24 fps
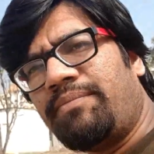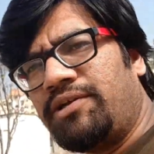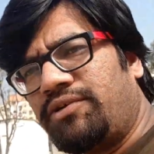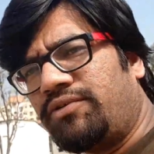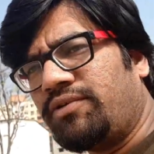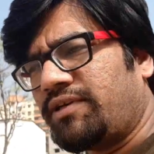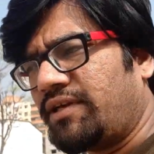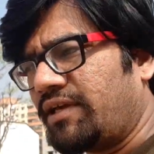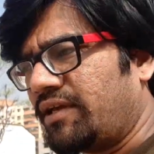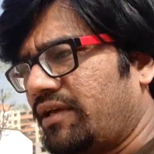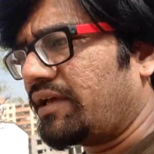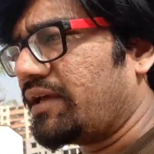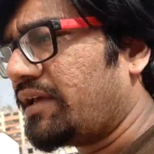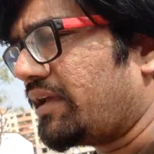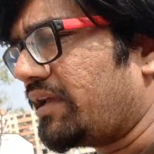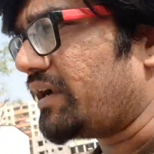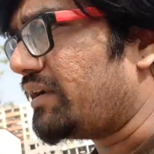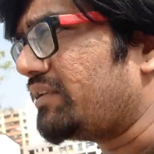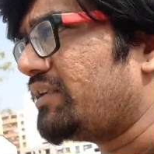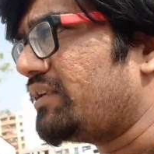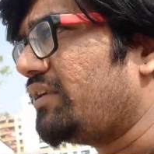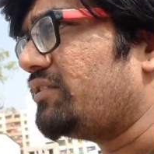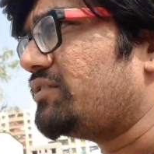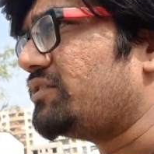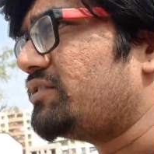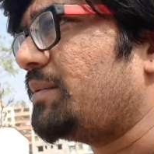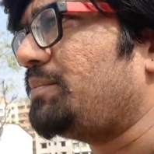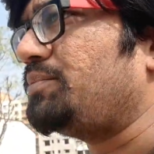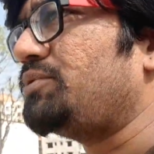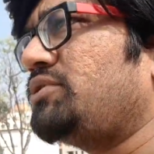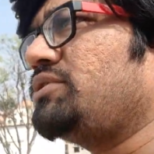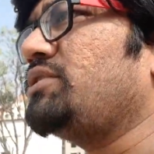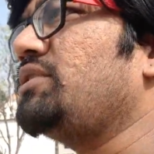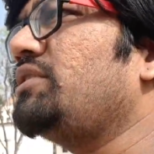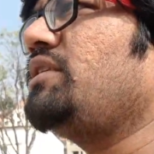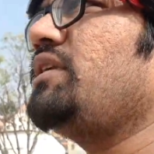able to get the
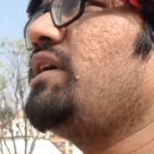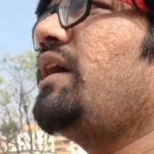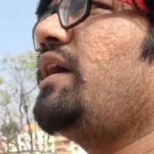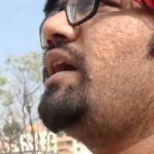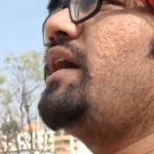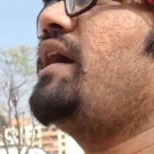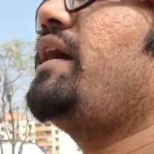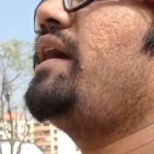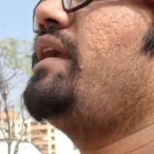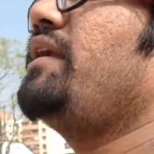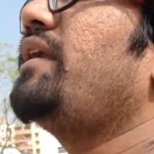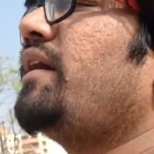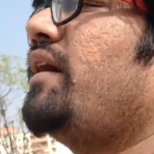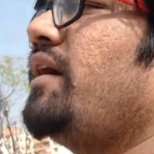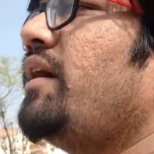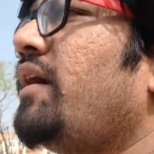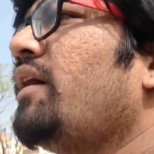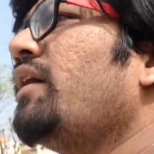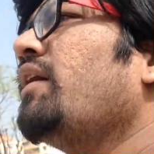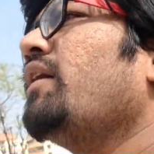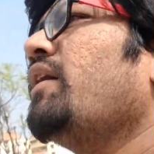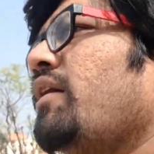reception, and